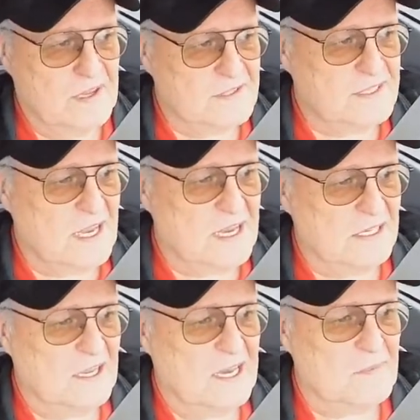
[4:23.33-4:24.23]
It's got
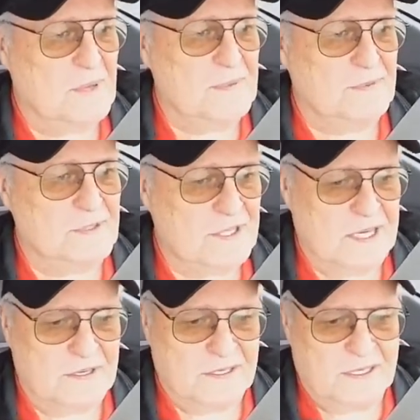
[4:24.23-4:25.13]
a lot of people
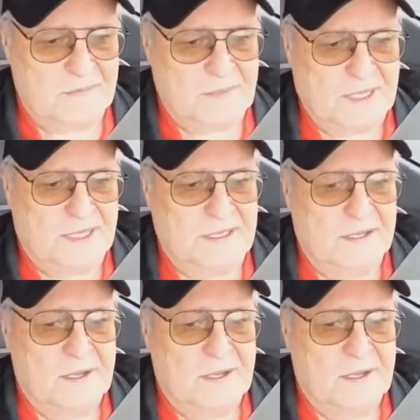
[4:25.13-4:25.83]
scared, but